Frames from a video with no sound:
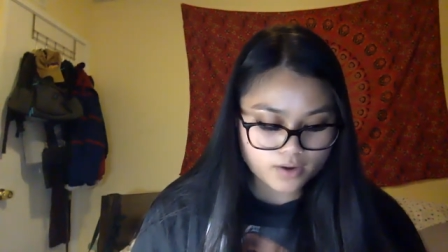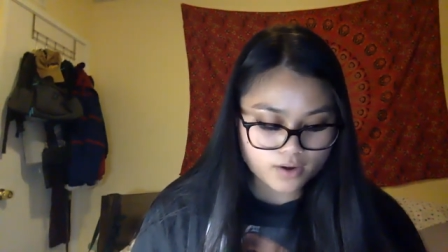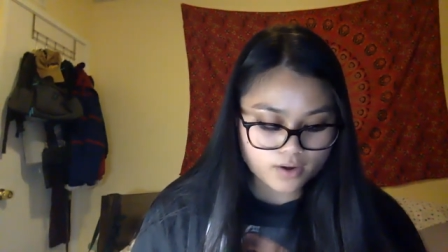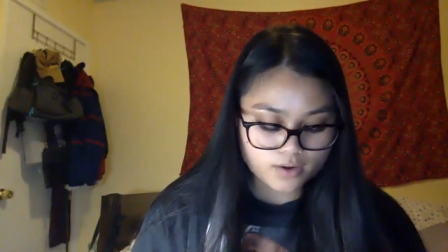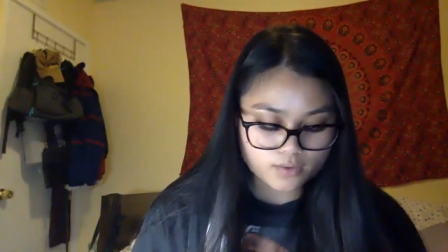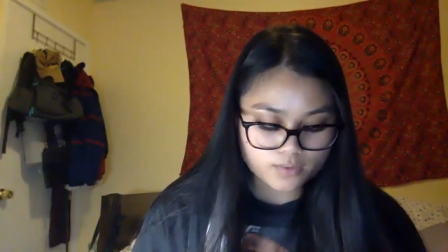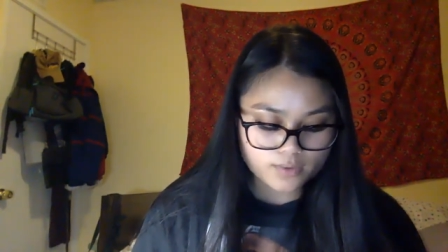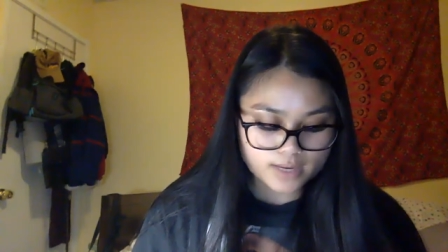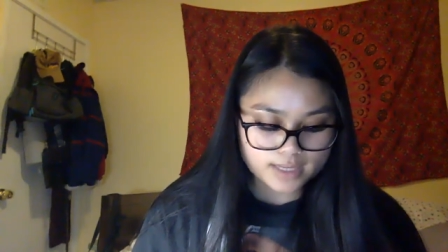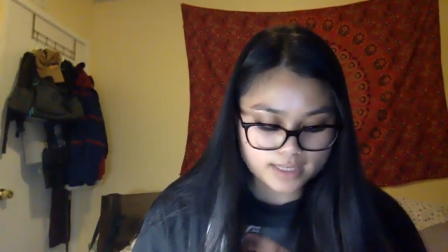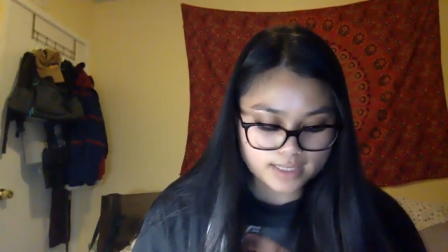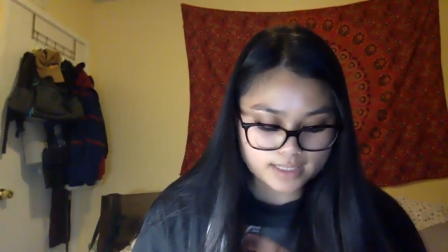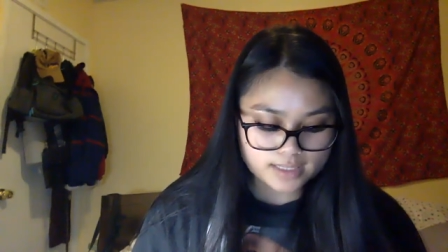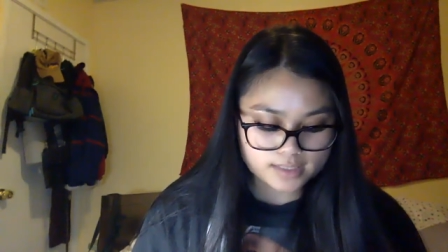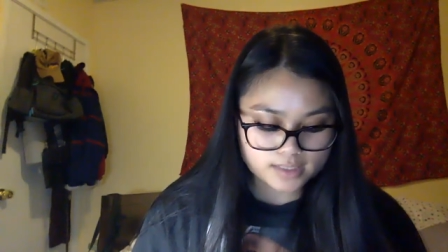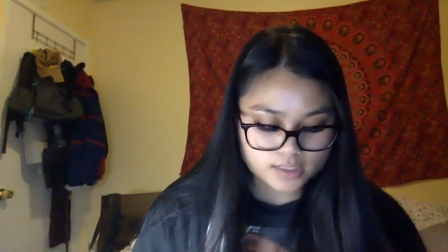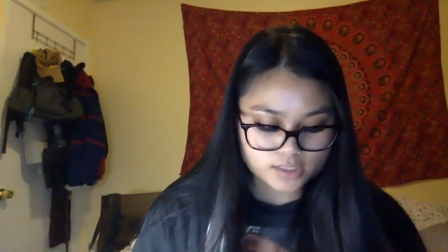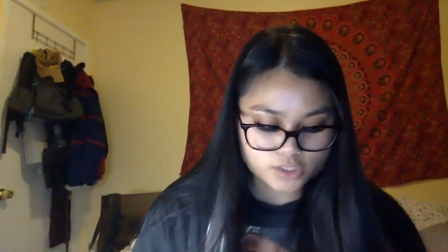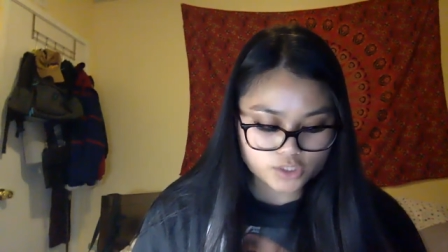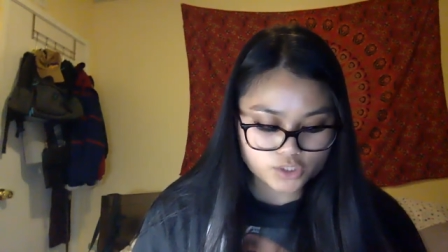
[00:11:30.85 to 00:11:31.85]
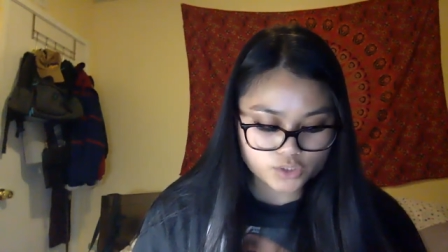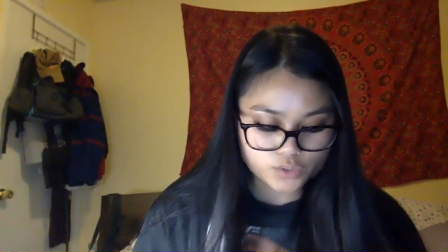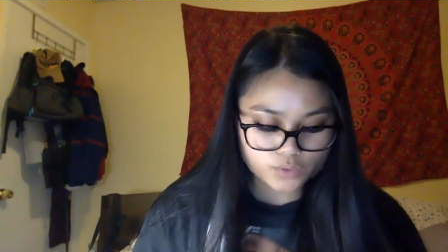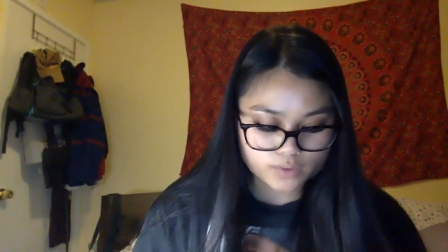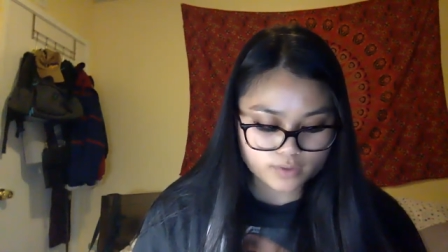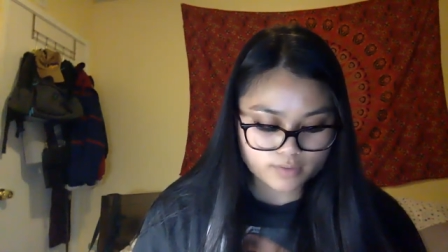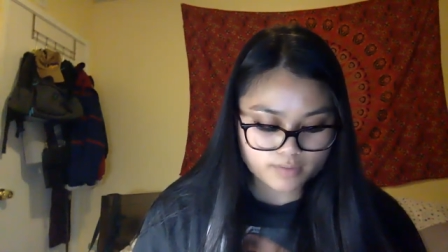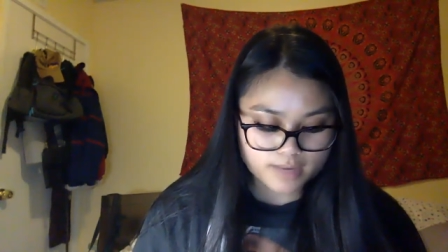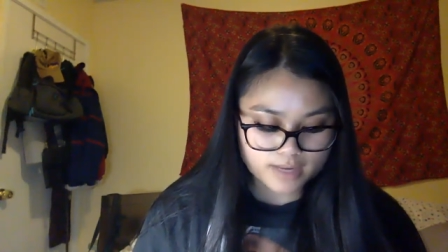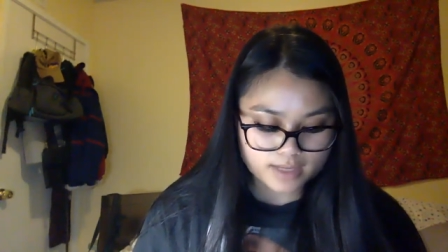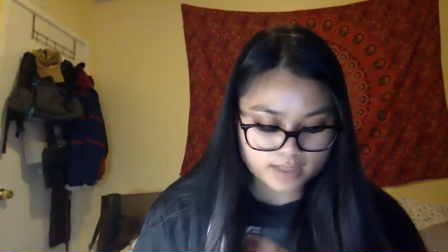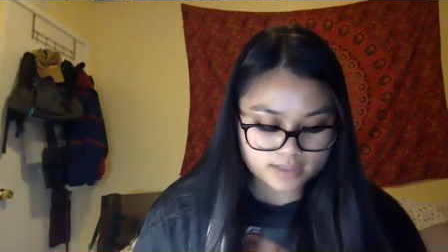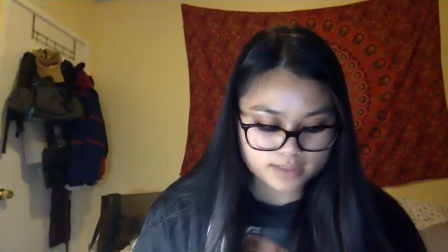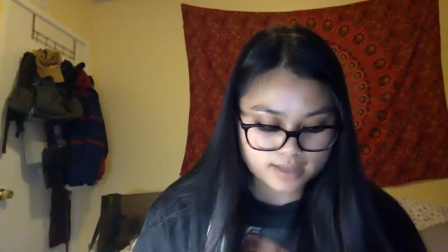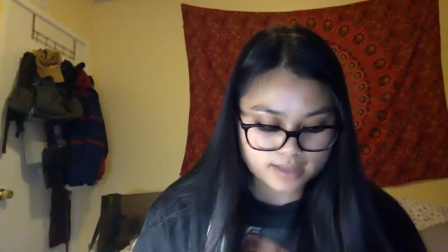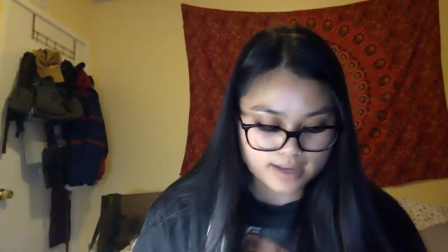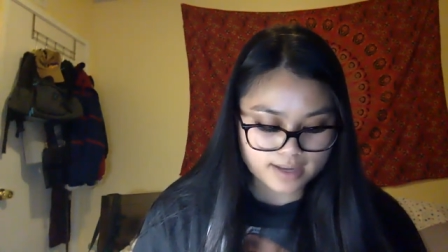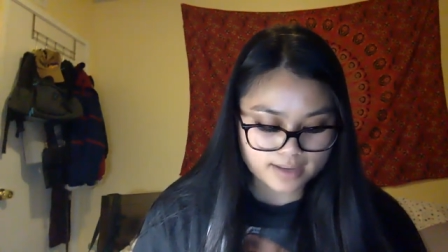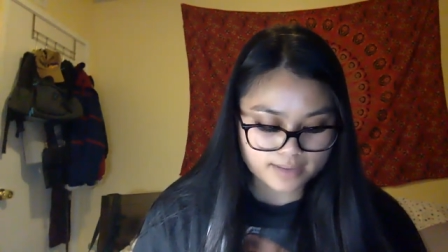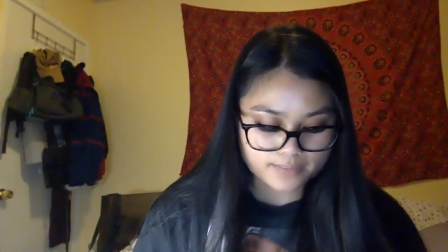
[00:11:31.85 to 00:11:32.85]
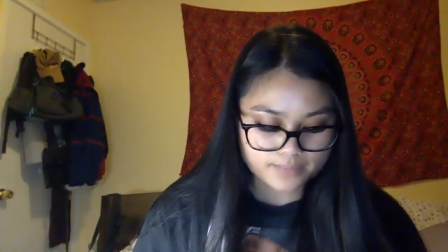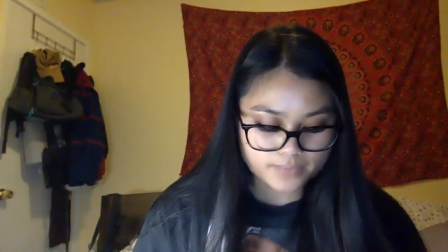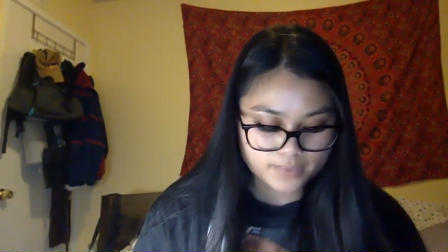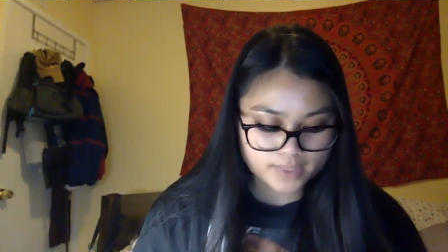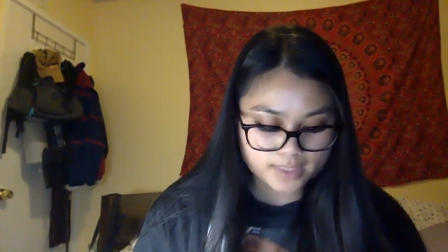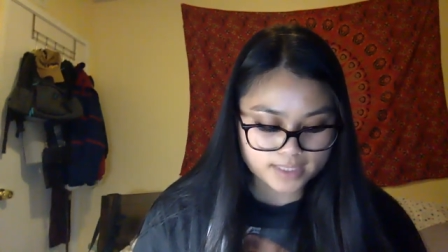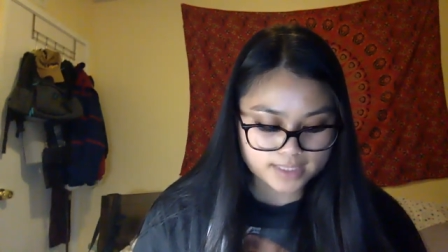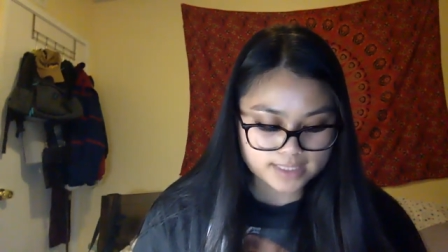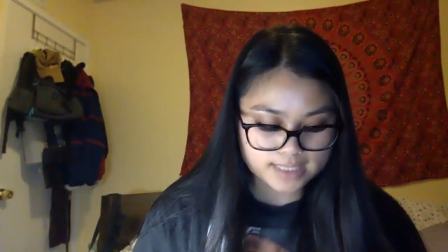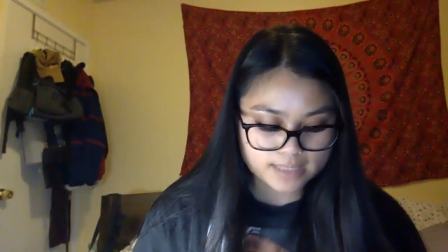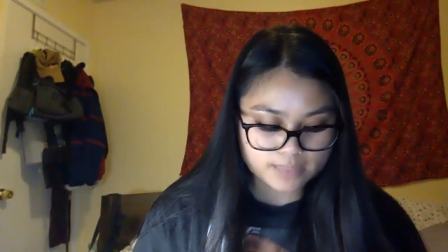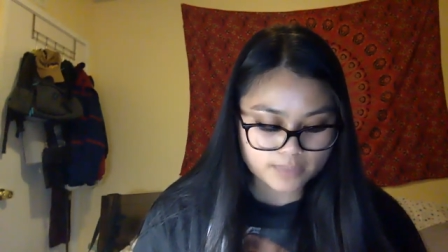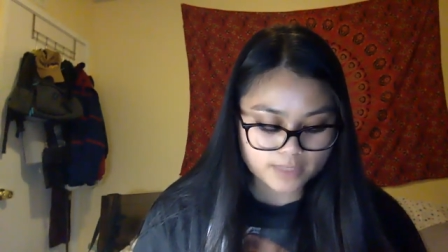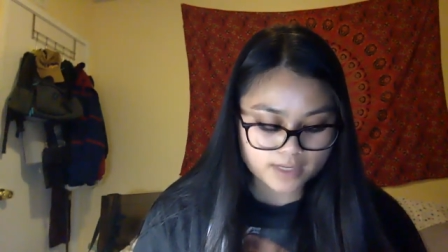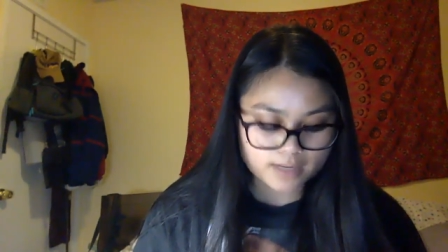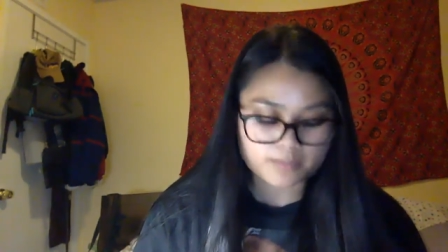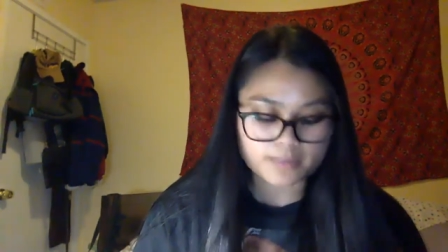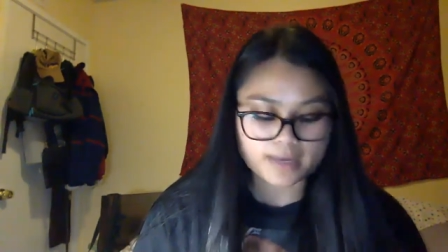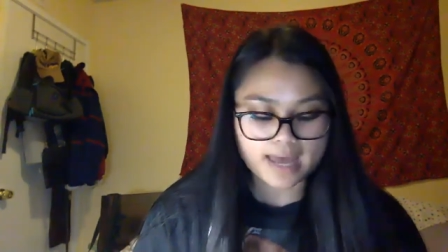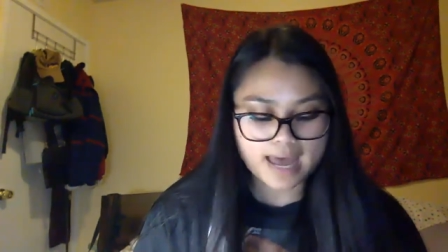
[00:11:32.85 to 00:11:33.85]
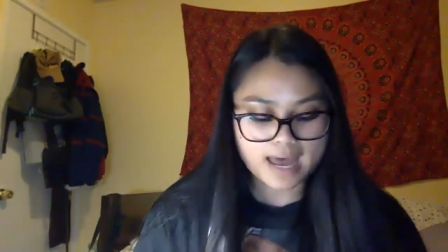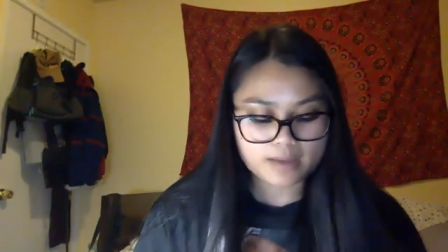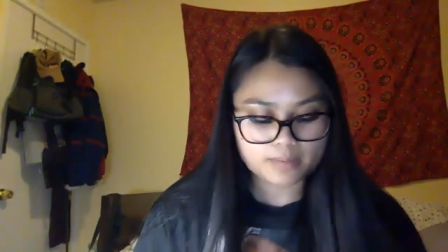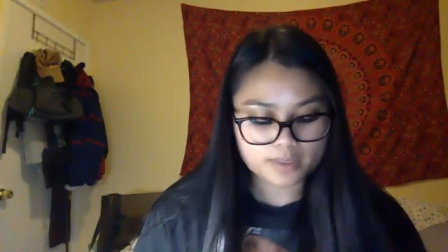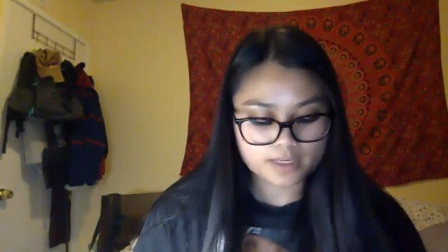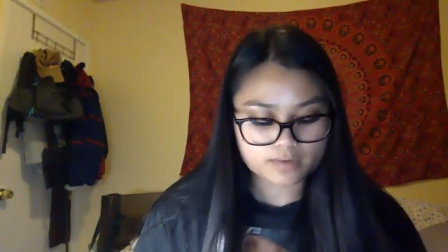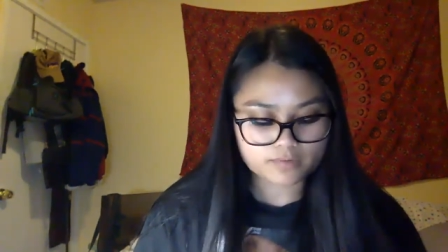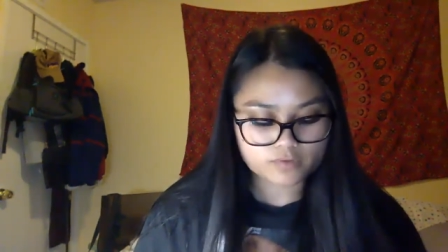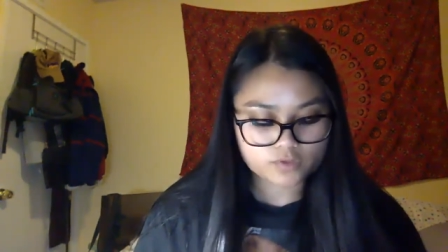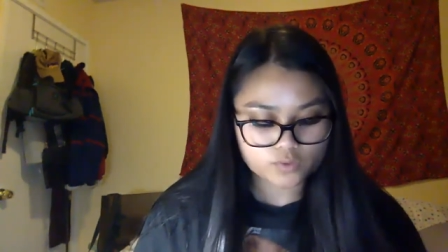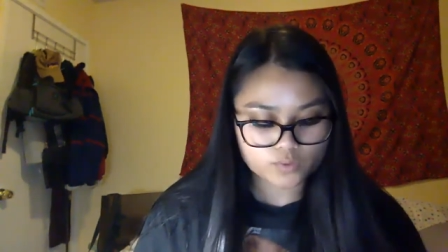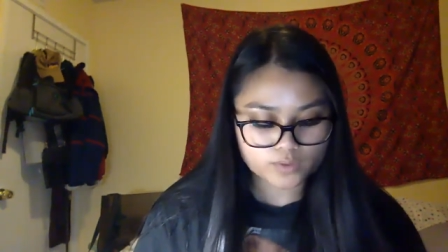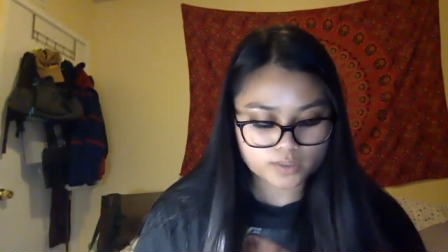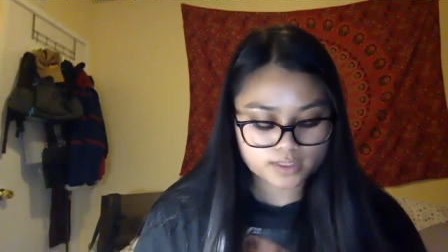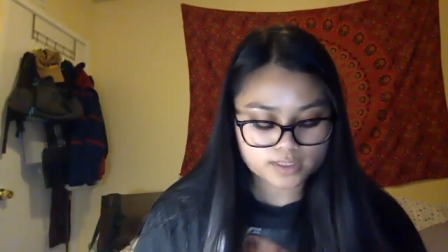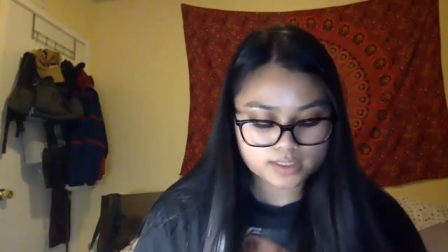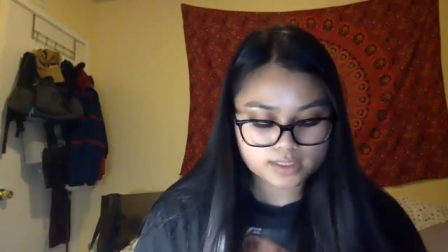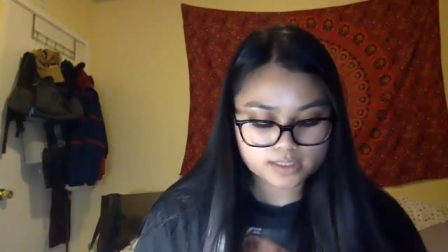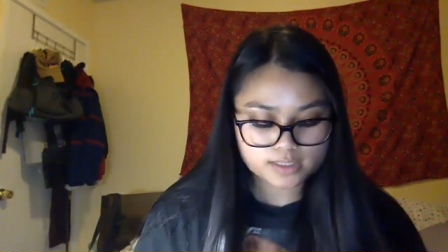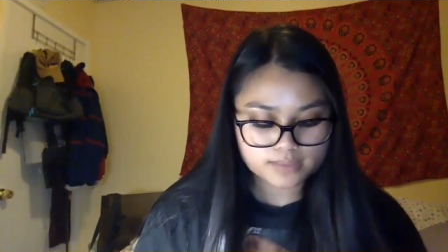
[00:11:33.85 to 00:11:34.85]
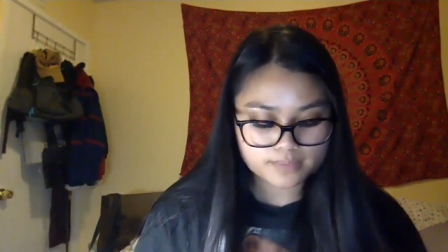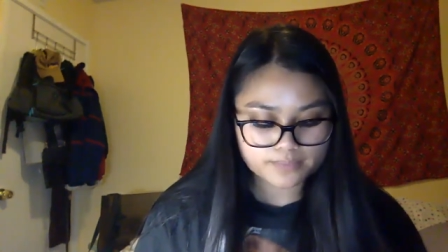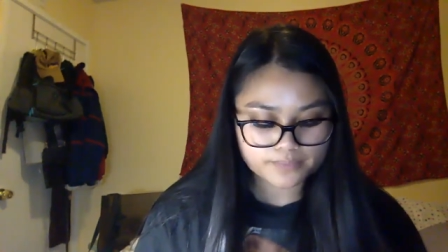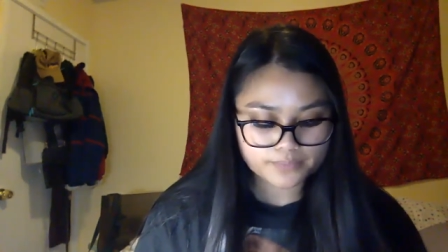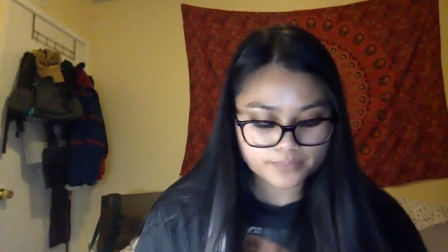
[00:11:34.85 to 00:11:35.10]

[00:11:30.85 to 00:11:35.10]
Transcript: Already in such a short amount of time, this had become a habit of sorts.